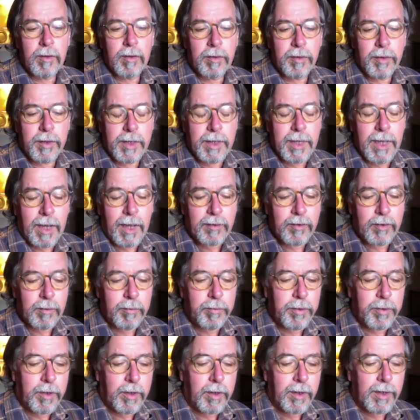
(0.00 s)
The castle
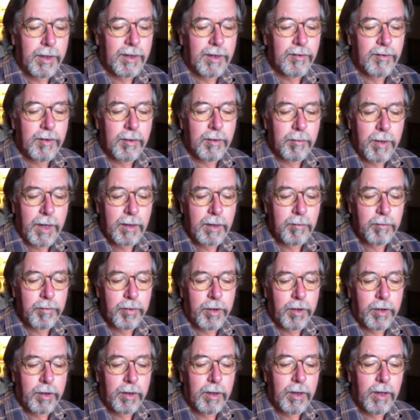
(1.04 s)
burn is the main
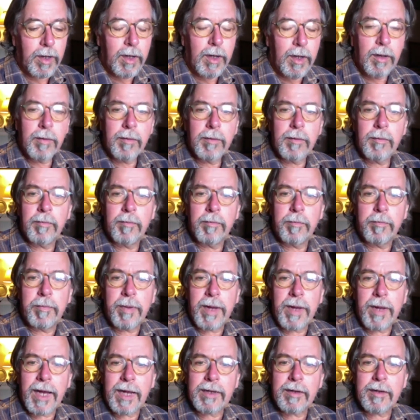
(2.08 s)
burn,
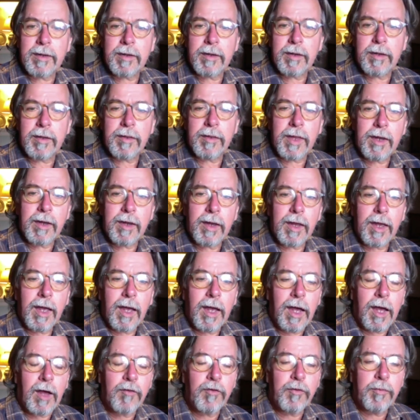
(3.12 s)
but they
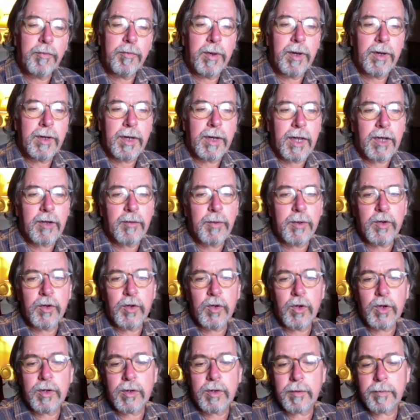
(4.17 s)
have built an
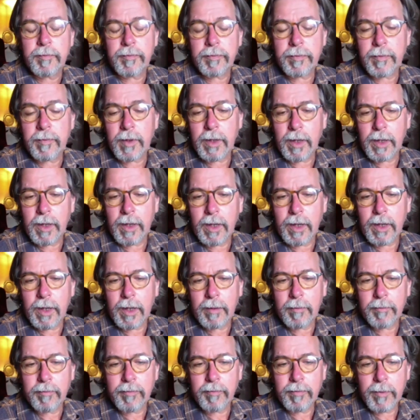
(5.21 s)
aqueduct
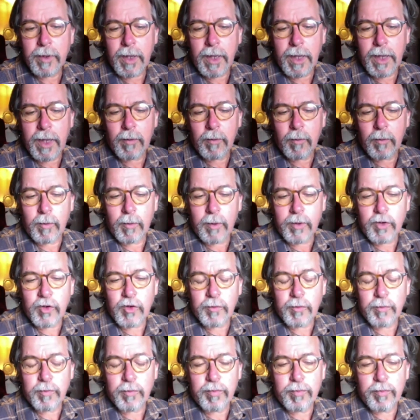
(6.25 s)

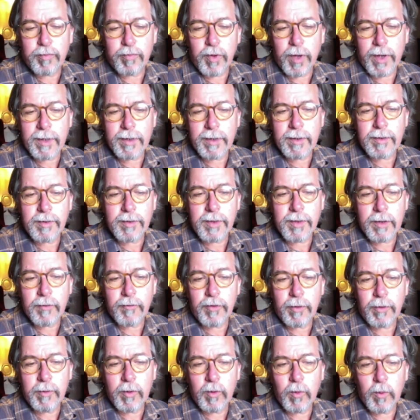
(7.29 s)
which brings then
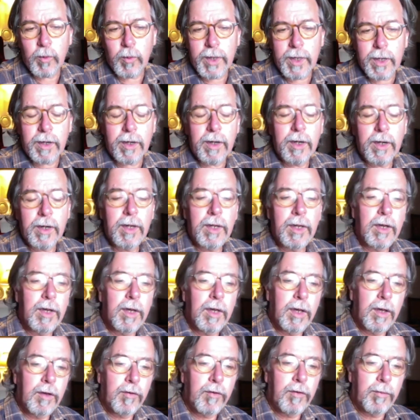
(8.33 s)
from a weir,
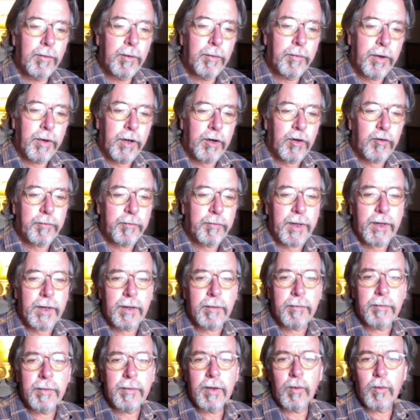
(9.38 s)
from the burn of
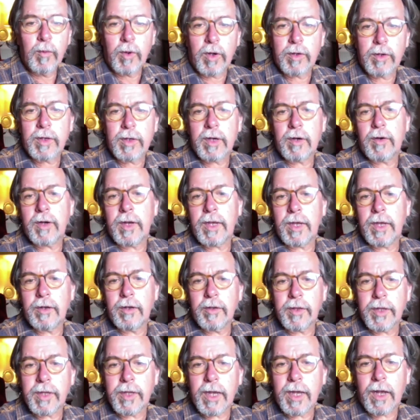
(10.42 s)
Benham, water into
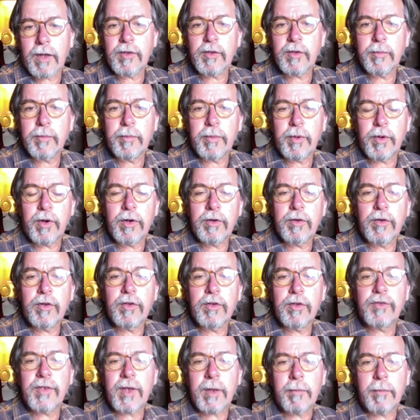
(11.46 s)
the castle burn to
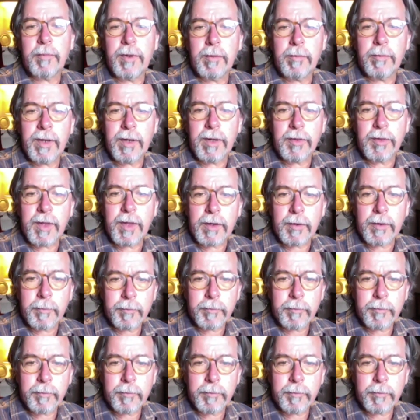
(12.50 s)
supplement that.